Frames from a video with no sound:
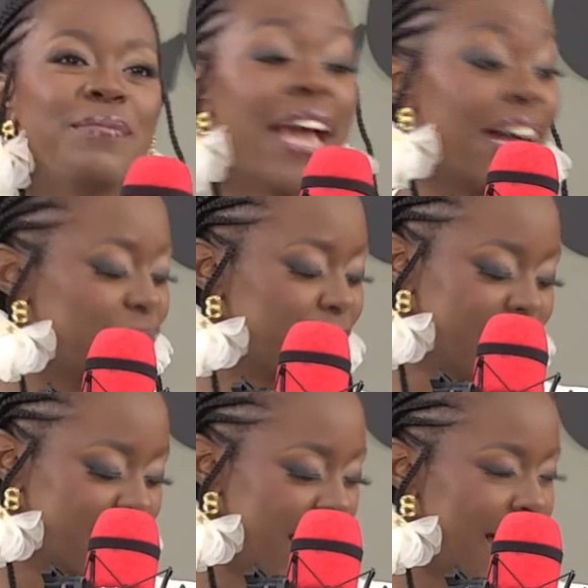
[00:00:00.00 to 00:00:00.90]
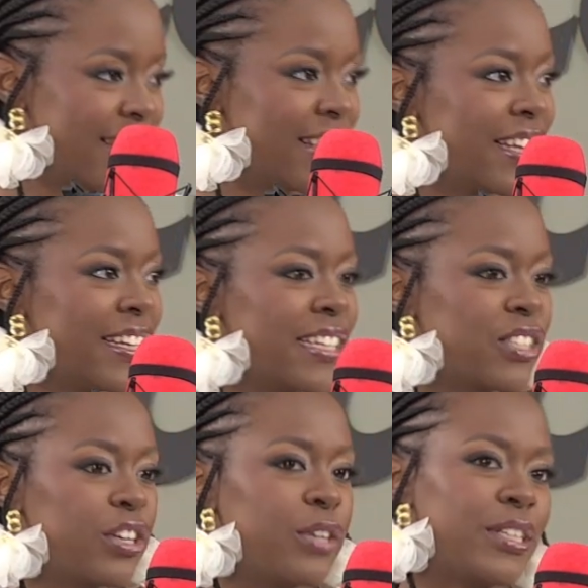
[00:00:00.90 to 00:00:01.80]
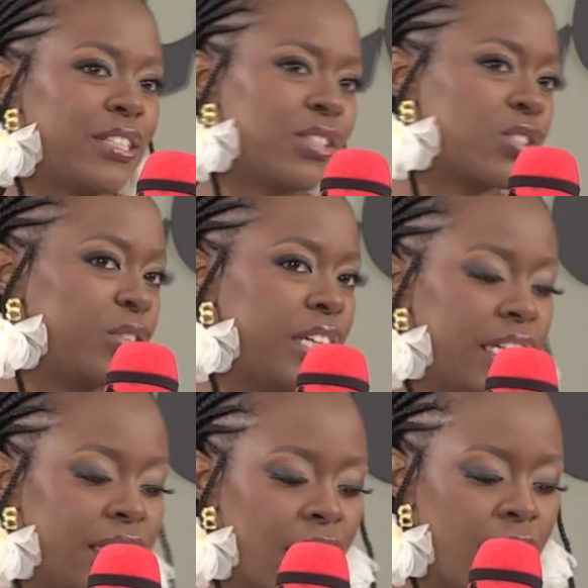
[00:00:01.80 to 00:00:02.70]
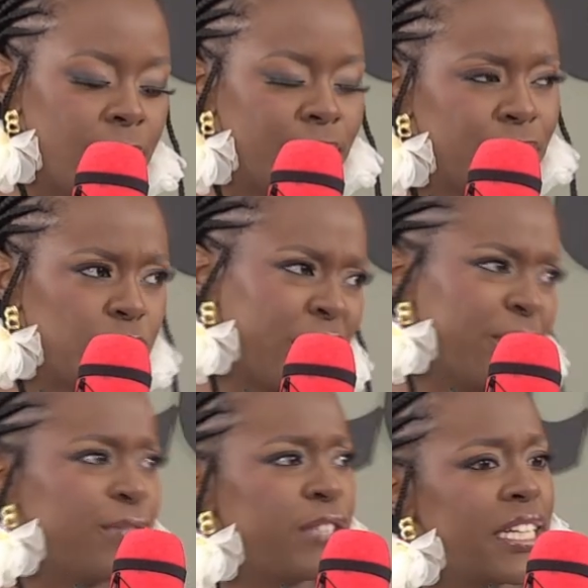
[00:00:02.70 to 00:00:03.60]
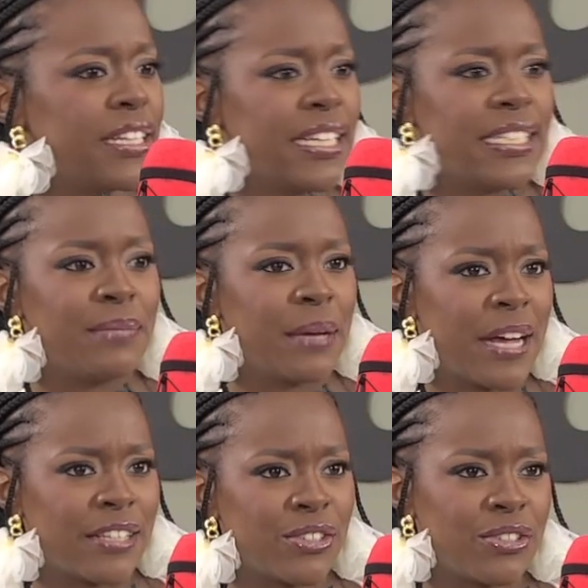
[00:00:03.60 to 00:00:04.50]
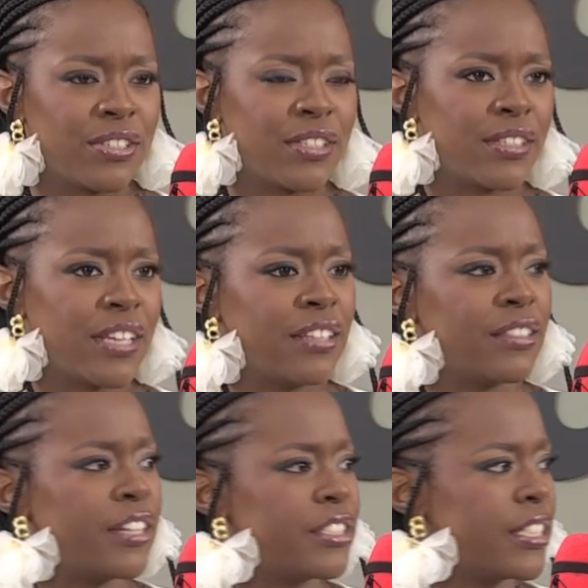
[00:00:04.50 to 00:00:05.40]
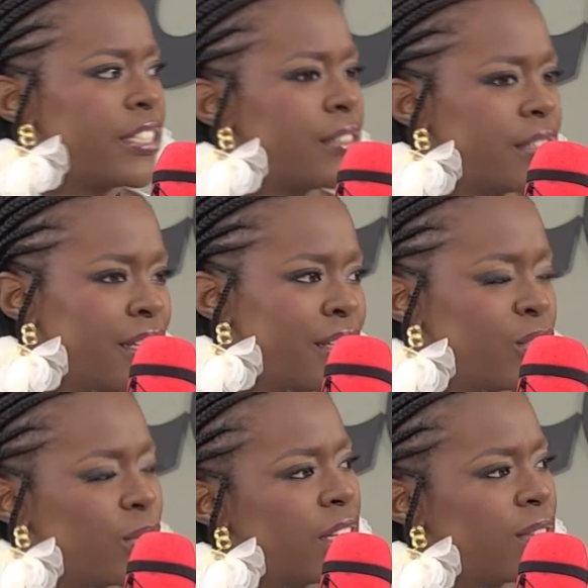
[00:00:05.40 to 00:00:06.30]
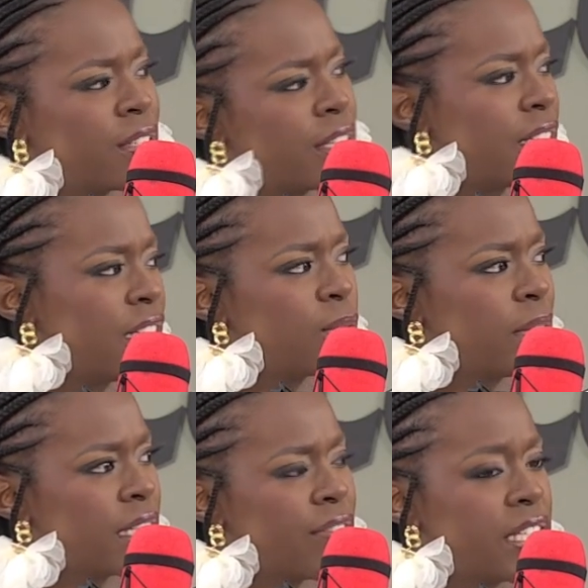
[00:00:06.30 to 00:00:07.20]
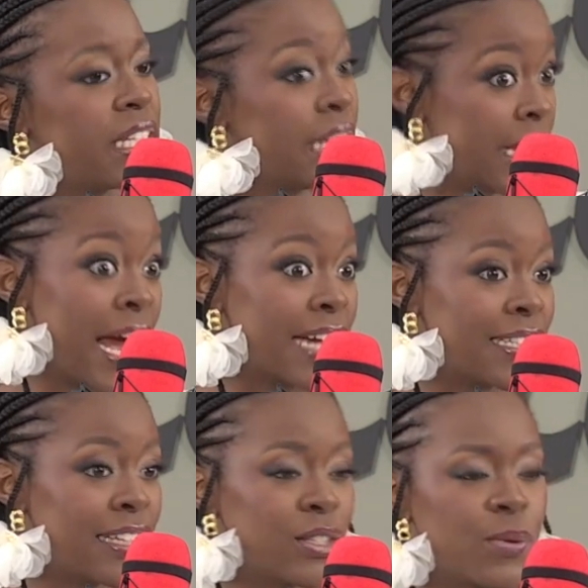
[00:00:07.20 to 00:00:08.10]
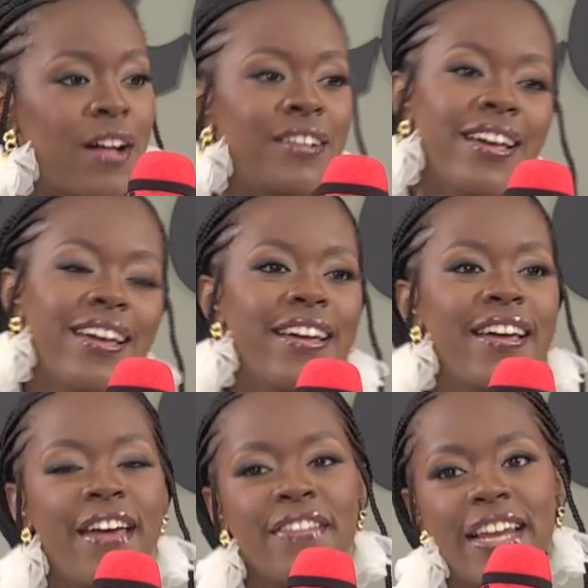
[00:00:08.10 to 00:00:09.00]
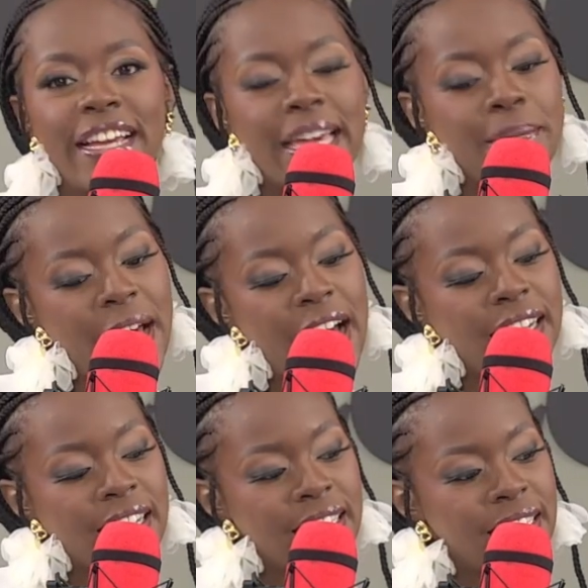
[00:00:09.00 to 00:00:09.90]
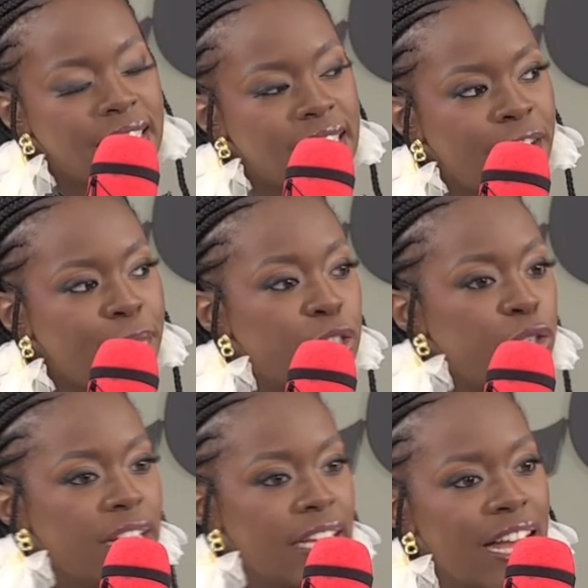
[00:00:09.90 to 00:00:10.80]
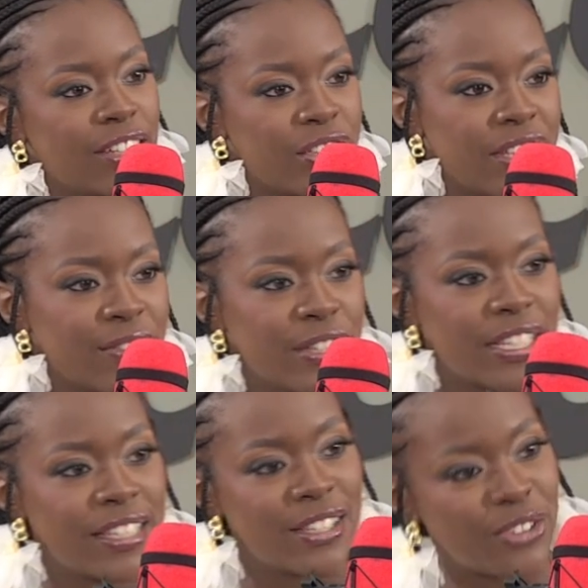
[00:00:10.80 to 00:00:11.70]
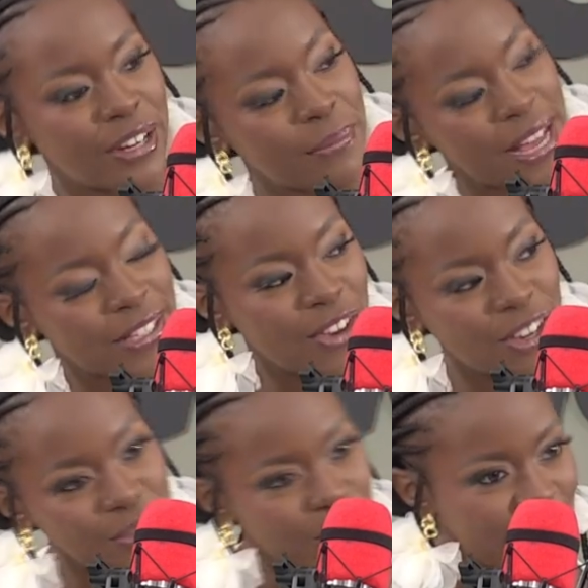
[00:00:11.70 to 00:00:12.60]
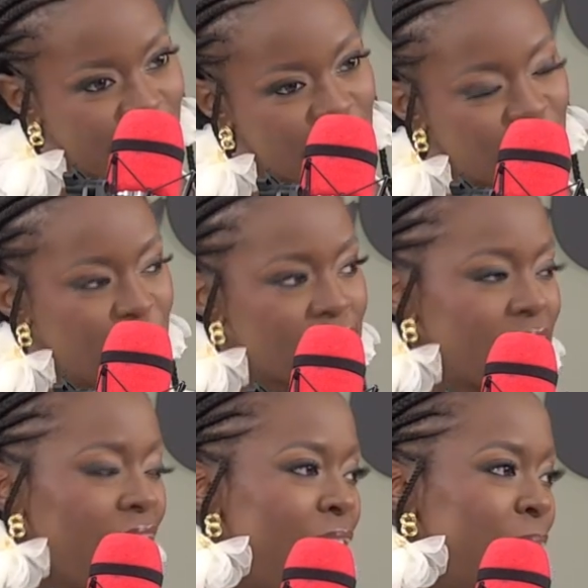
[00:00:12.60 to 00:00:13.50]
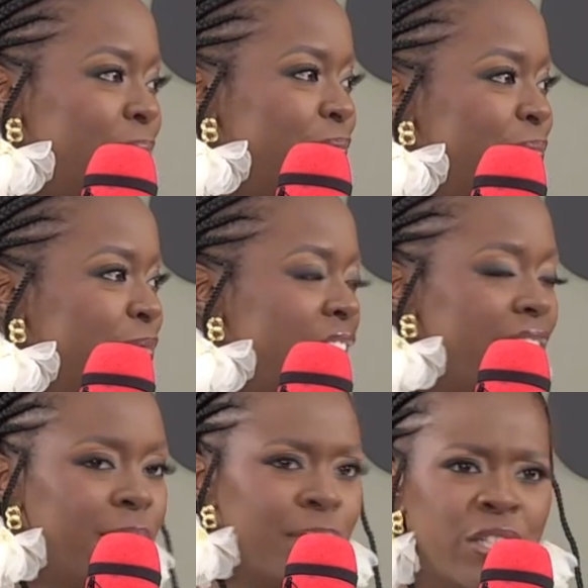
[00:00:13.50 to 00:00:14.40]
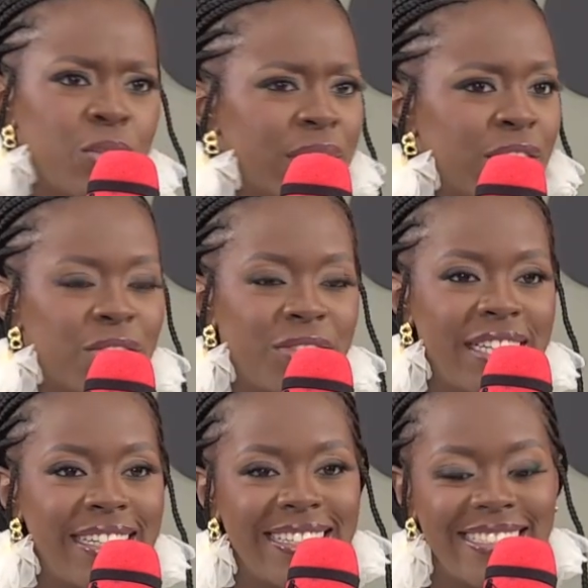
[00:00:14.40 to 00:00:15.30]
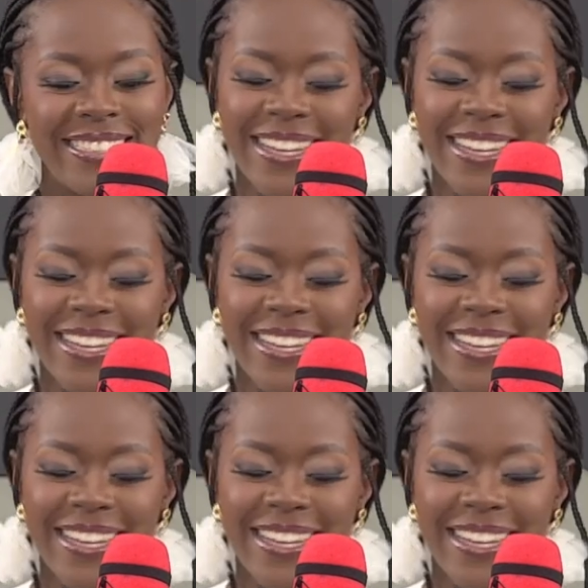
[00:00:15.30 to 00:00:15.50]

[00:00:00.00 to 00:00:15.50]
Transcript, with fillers: yeah, so I did that, and then I started going to screen. Um, 2015. I did my master's in London in 2016, 2017 in acting as well, and then I came back, and I've been training actors ever since just trying to pass on what I learned. Um, yeah, I've been doing screen, and